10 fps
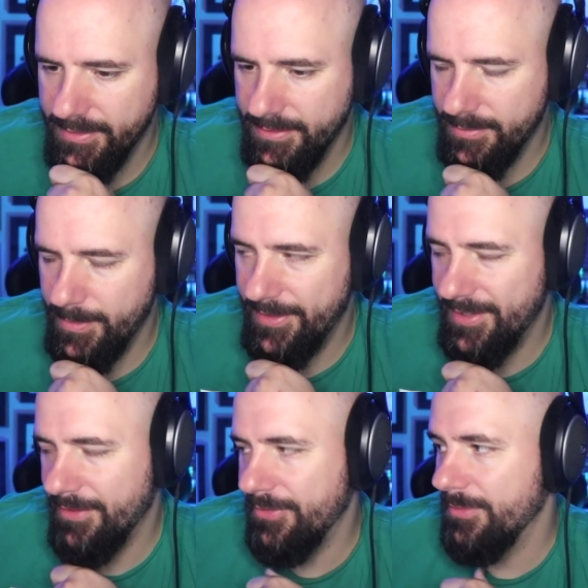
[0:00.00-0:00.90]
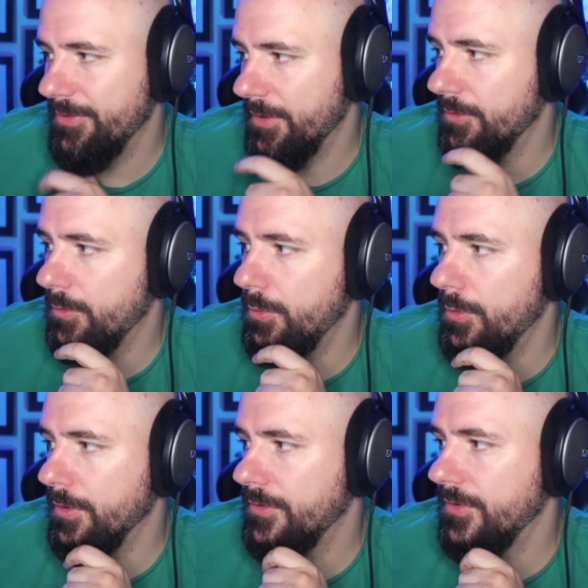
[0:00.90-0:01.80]
I mean, fans of
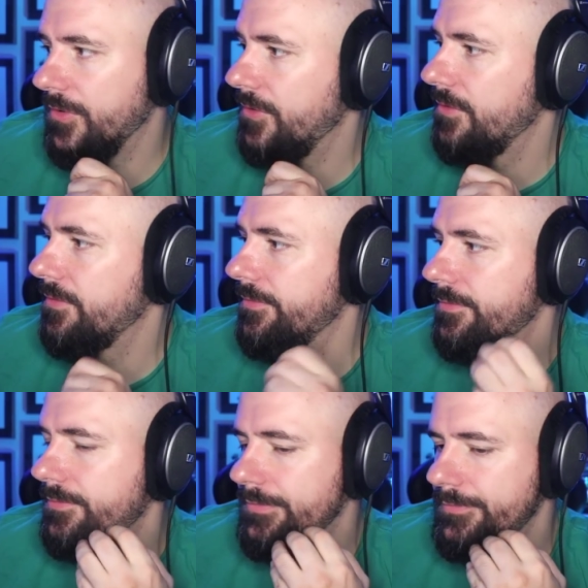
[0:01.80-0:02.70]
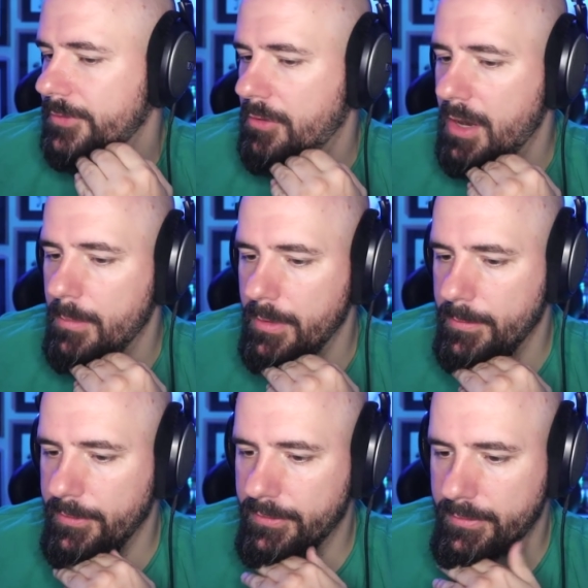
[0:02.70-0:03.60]
cool. or just crybabies.